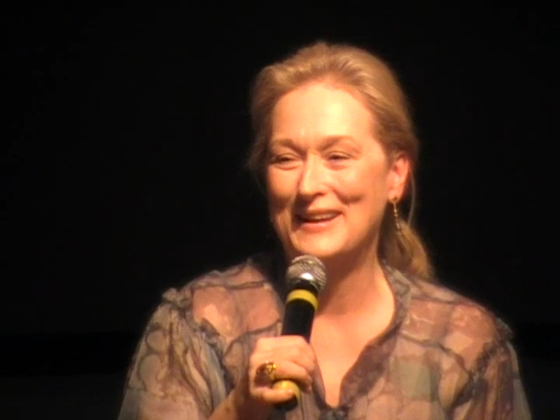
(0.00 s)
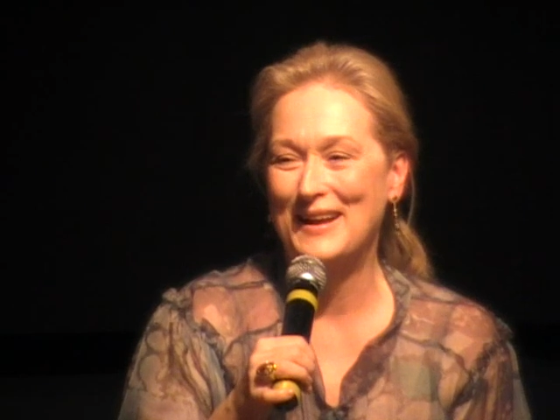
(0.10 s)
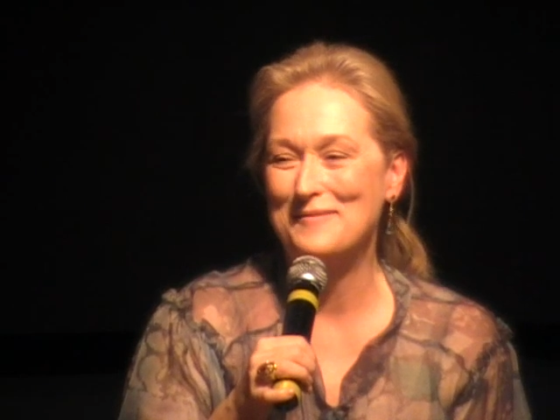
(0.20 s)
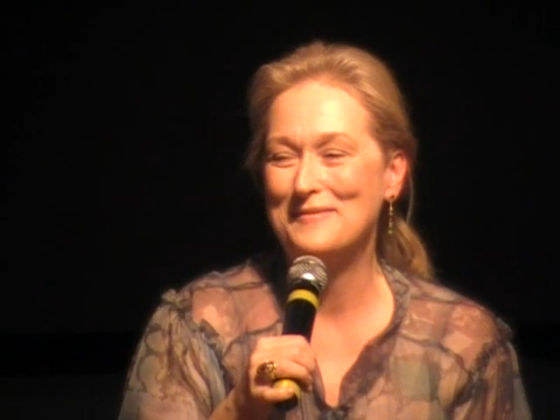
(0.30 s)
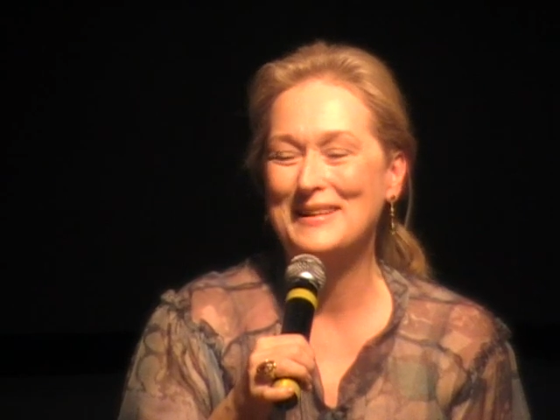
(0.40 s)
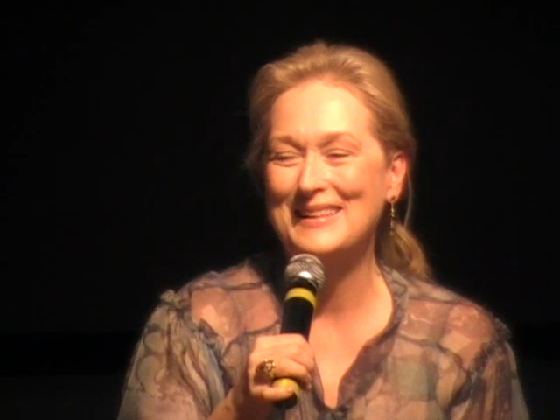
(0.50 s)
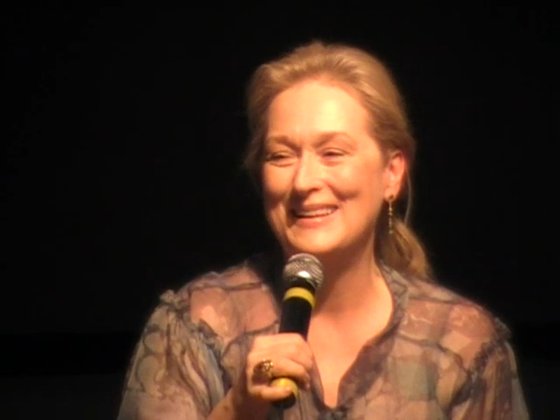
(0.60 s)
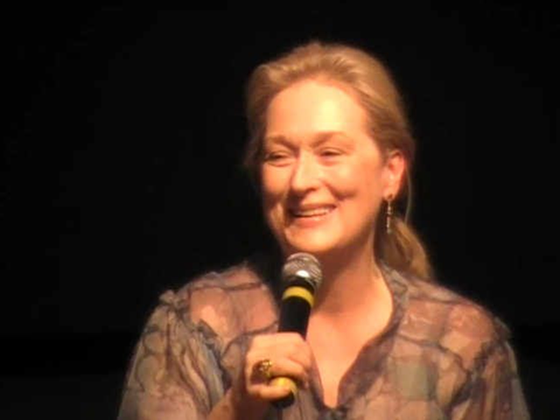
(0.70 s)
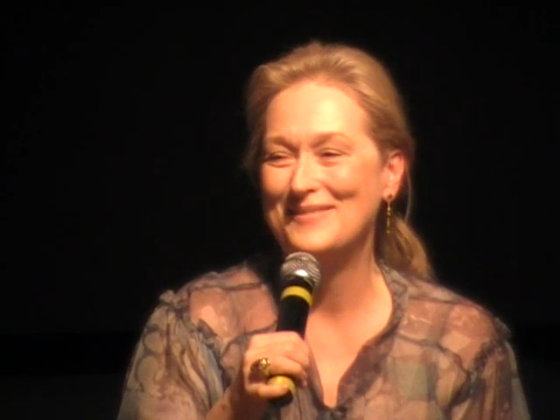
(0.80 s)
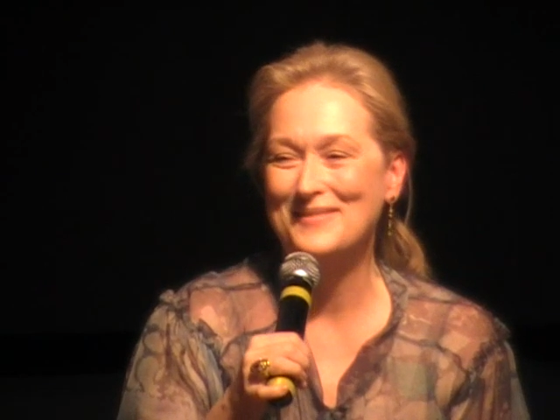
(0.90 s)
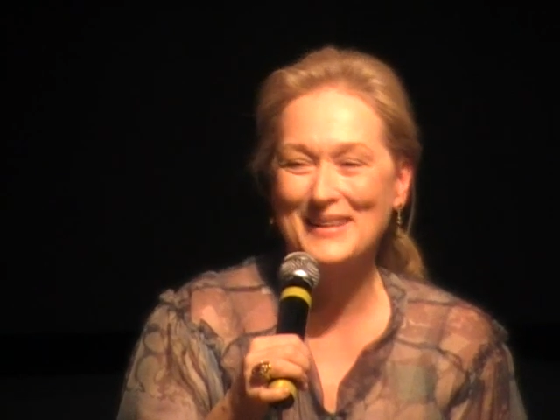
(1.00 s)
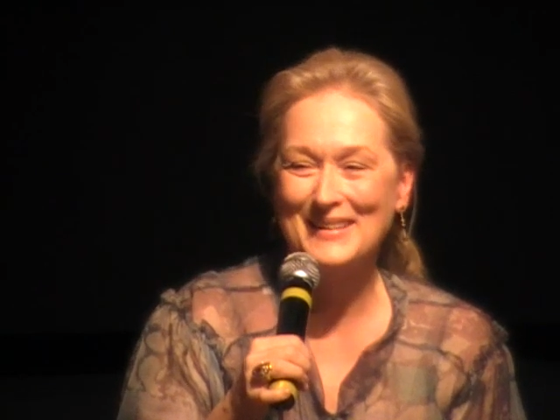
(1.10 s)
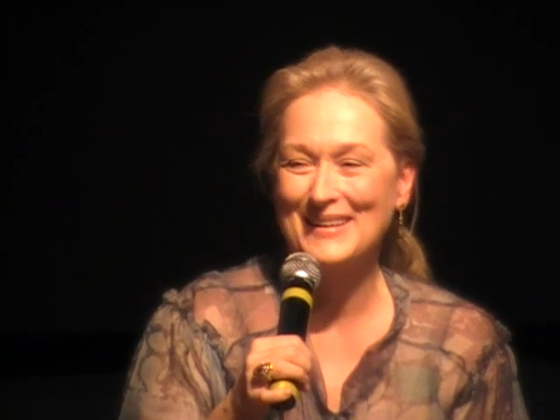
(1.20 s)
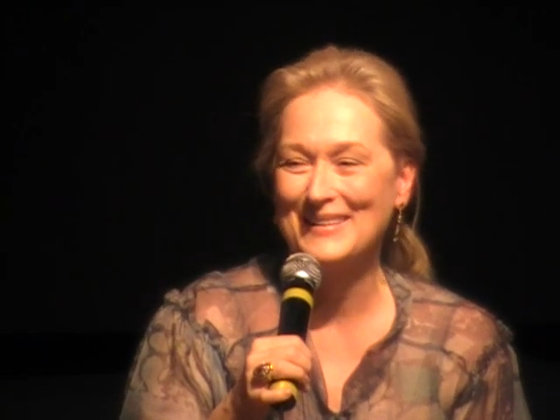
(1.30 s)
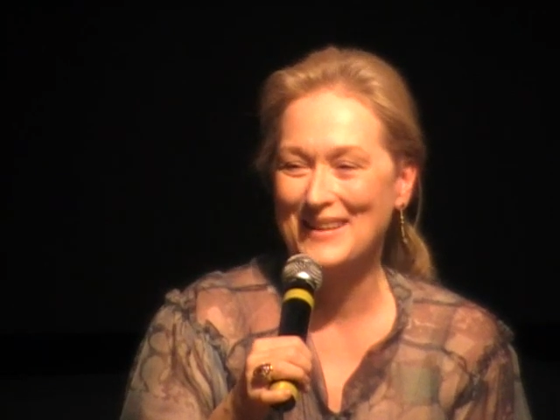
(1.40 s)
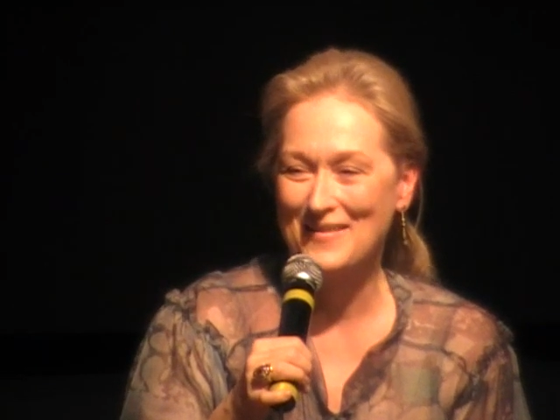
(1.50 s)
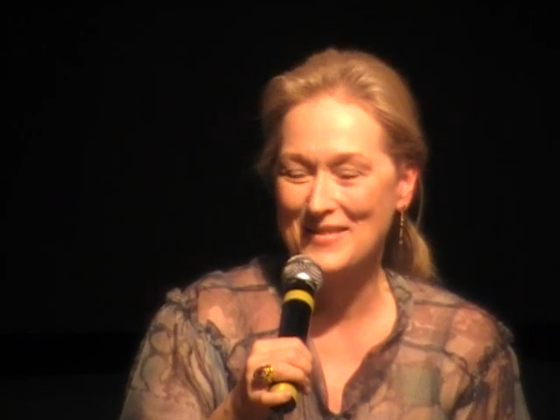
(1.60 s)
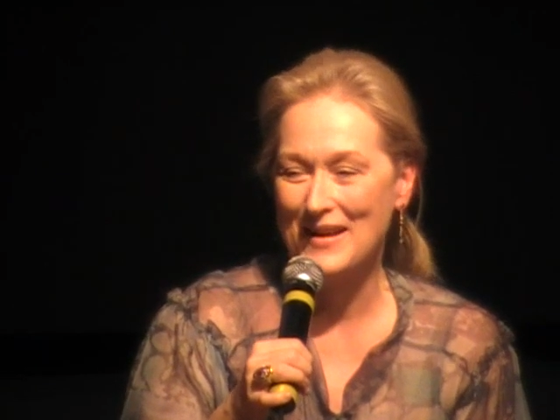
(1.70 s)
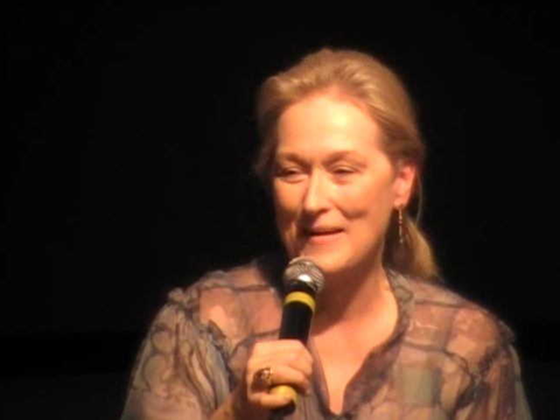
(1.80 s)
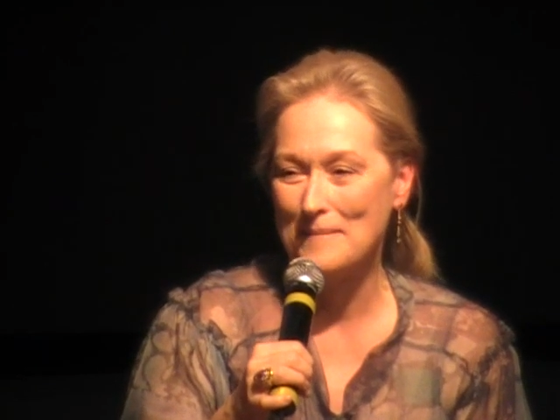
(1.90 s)
and I really, really love
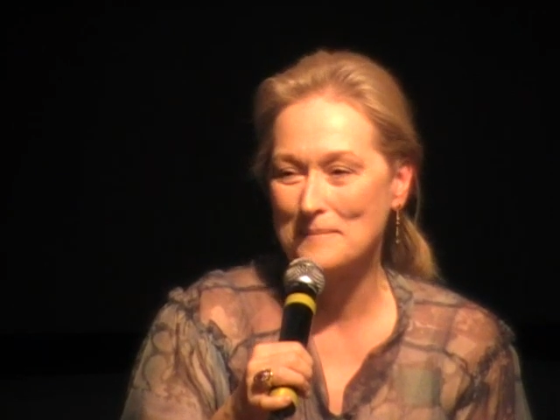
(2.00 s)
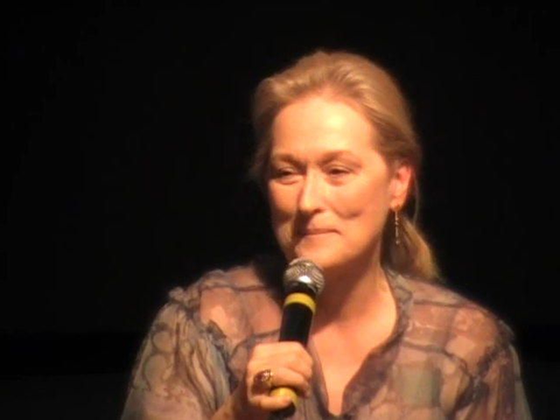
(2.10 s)
that.